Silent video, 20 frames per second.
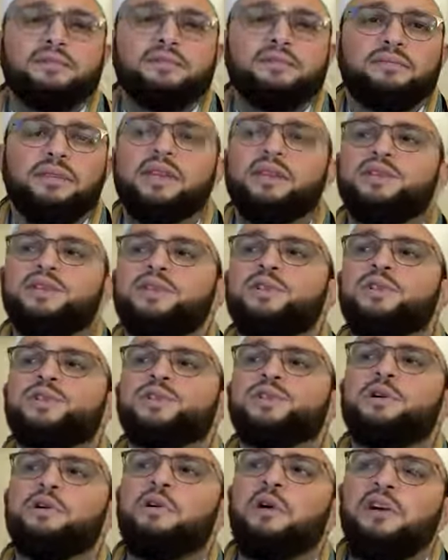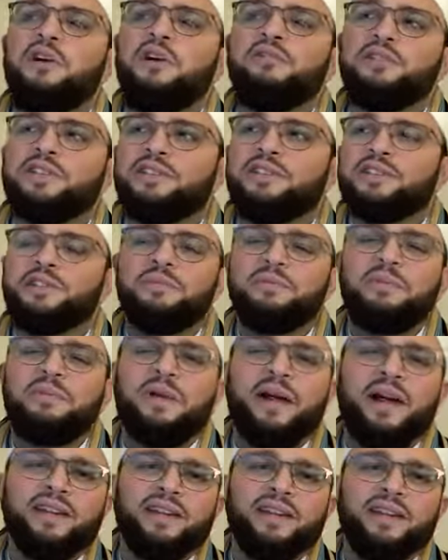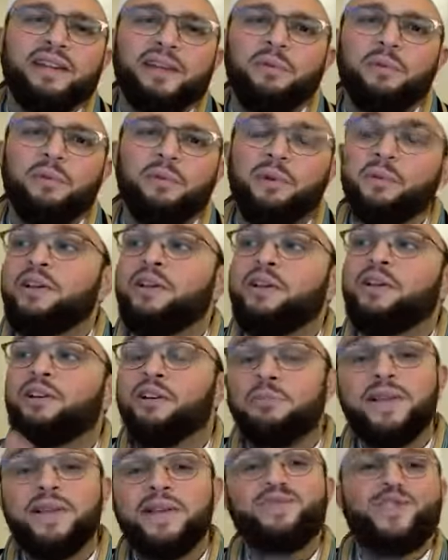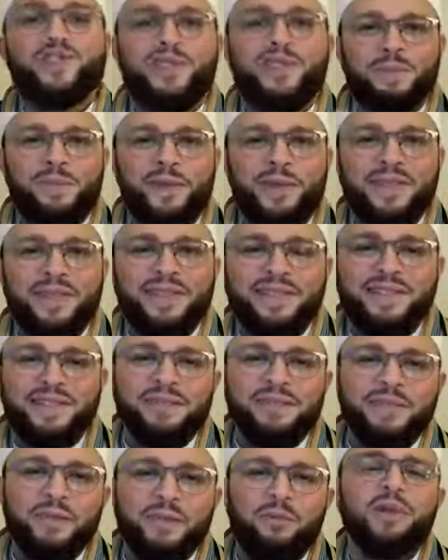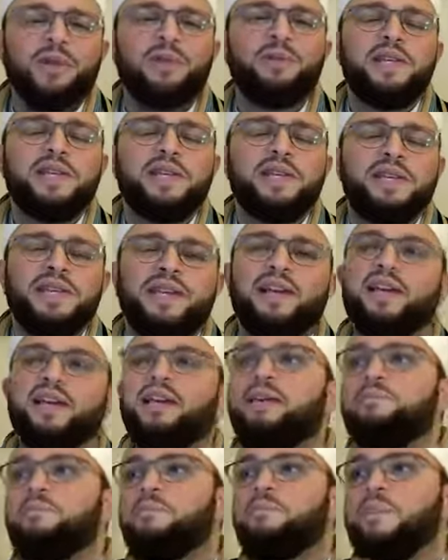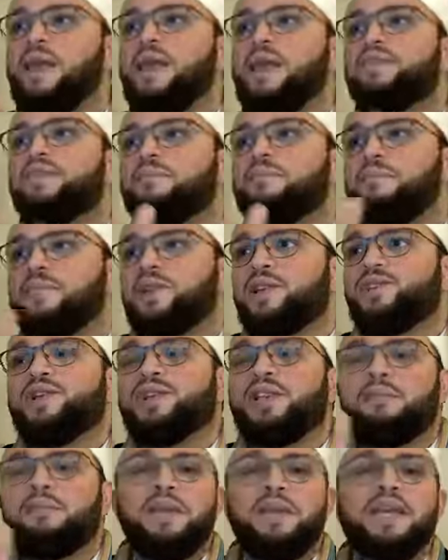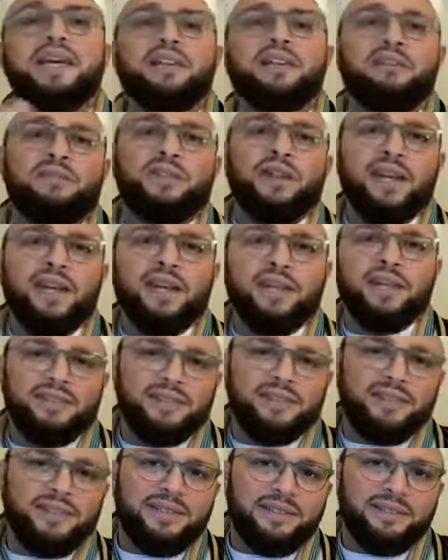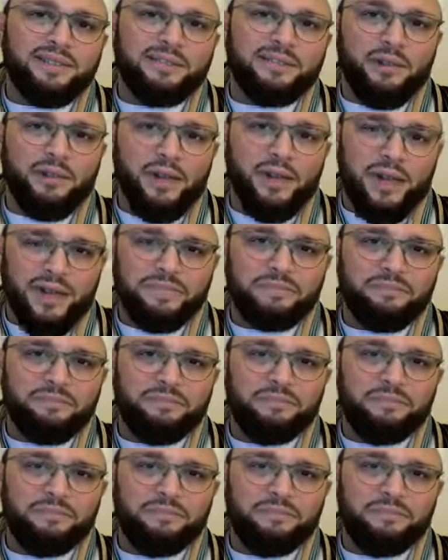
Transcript: Because you know, so often, subhanAllah, when we're in our masjid space, what do we say? Ya Allah, make the masjid a beacon of light, right?